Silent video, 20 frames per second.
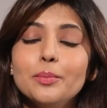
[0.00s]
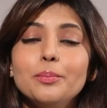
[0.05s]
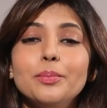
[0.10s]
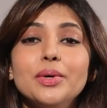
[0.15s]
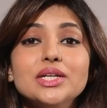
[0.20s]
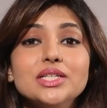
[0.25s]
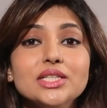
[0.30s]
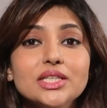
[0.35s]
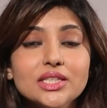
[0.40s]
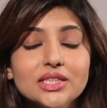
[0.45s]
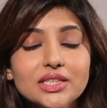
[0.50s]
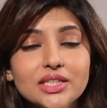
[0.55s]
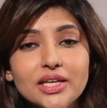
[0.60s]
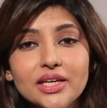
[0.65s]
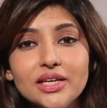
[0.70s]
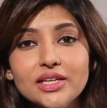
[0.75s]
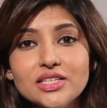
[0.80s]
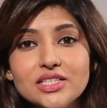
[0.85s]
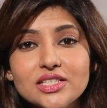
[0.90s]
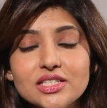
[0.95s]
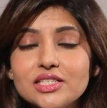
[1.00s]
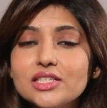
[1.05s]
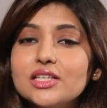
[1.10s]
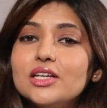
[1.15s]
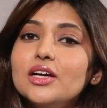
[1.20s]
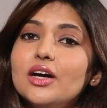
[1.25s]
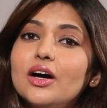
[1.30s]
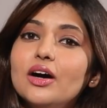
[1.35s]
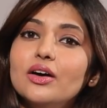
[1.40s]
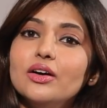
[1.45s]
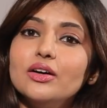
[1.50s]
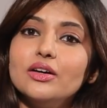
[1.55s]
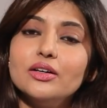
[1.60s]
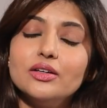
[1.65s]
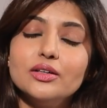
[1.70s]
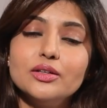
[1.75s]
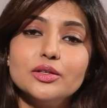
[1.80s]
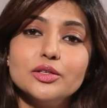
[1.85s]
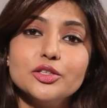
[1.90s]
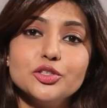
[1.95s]
But in case
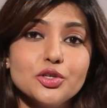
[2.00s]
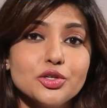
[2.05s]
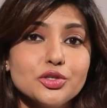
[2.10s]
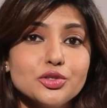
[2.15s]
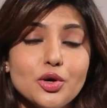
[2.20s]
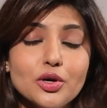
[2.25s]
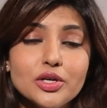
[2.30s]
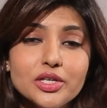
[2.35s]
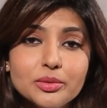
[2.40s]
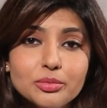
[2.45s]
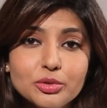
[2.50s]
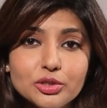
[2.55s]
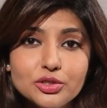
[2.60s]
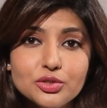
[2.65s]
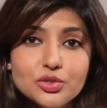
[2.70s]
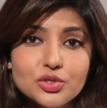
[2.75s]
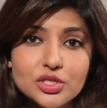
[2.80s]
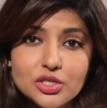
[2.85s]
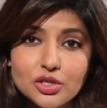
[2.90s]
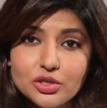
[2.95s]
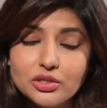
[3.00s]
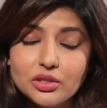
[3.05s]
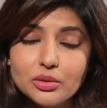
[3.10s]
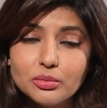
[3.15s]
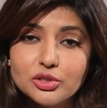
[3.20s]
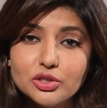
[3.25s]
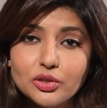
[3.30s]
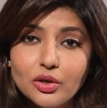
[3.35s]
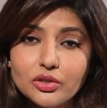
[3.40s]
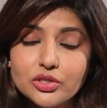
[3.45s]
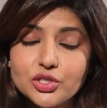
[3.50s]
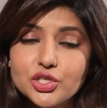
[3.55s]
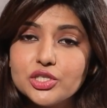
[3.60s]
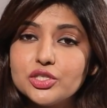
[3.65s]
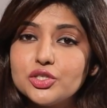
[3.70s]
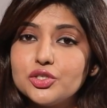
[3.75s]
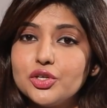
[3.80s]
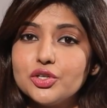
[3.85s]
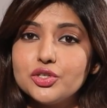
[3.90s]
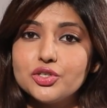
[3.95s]
you're not able to see your
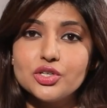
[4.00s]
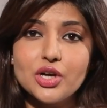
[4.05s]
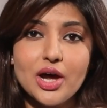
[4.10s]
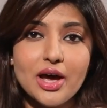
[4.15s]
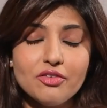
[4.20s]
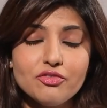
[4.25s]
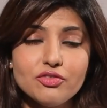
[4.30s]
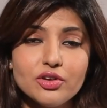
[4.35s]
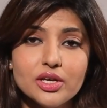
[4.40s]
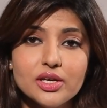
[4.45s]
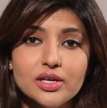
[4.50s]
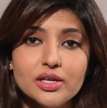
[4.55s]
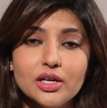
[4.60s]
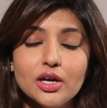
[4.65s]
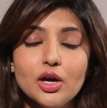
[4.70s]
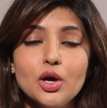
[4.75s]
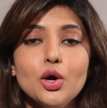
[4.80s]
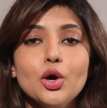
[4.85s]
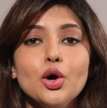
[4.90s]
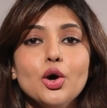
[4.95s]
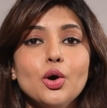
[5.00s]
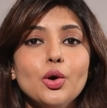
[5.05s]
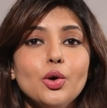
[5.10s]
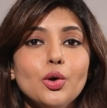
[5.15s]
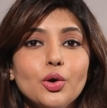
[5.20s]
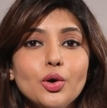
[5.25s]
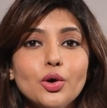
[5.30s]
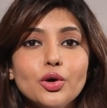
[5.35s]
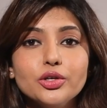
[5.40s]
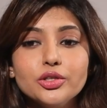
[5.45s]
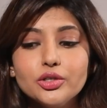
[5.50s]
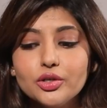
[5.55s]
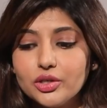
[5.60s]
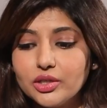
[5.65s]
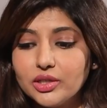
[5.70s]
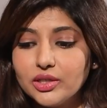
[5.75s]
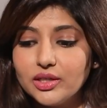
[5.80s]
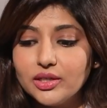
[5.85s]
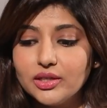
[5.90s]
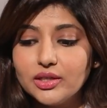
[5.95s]
dermatologist, you're traveling, or you're
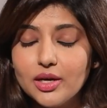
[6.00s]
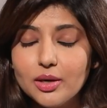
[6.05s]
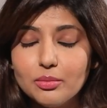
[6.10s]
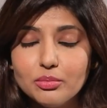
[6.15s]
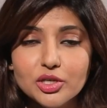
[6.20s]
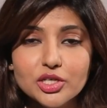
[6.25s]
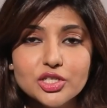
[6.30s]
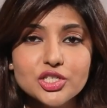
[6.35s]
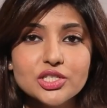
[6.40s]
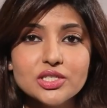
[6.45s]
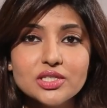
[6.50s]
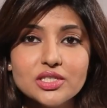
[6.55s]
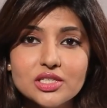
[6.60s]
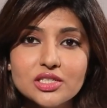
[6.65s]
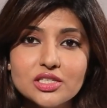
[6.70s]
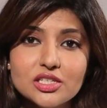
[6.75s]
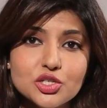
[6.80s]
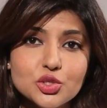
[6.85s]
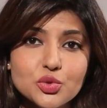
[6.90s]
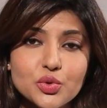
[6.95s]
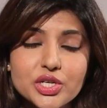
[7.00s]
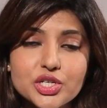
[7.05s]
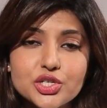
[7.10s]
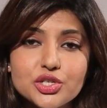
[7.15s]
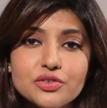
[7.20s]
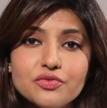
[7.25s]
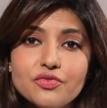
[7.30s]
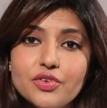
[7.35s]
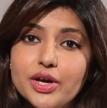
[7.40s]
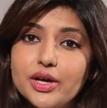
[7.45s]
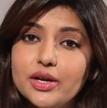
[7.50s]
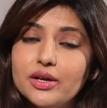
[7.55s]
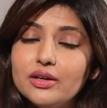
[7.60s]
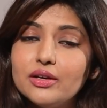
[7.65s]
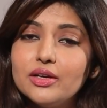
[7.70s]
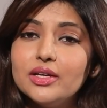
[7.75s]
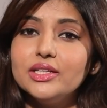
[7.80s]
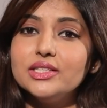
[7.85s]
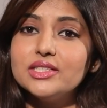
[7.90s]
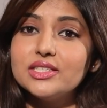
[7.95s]
in an emergency situation where
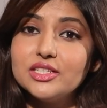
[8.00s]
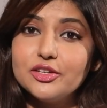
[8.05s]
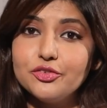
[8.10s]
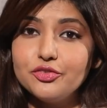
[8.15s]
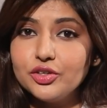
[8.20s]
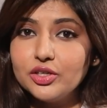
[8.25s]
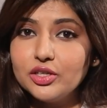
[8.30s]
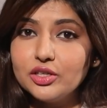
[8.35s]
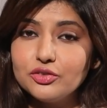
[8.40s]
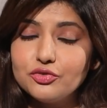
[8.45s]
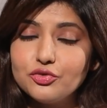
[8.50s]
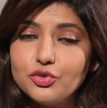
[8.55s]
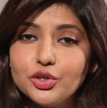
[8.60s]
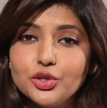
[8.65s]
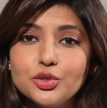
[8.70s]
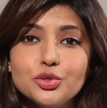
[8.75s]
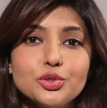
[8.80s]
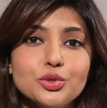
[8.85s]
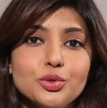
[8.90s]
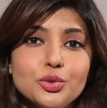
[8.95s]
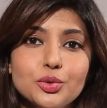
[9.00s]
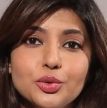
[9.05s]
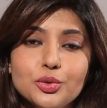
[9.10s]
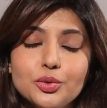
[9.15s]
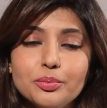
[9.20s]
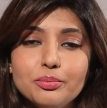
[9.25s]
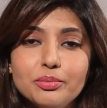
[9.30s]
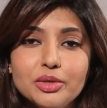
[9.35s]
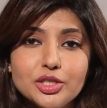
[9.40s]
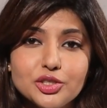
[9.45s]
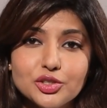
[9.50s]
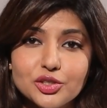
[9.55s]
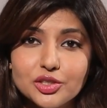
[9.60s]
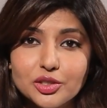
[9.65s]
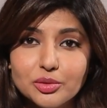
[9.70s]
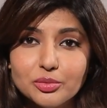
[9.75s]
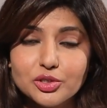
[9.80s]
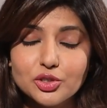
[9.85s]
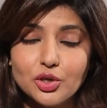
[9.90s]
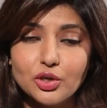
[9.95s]
it's difficult for you to go meet your
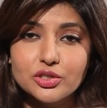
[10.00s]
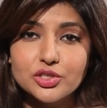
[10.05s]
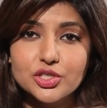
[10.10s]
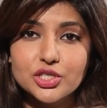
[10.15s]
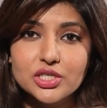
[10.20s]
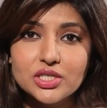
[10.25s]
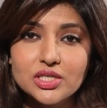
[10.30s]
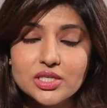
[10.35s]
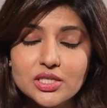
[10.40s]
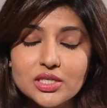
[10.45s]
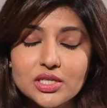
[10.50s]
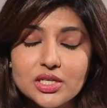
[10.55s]
dermatologist,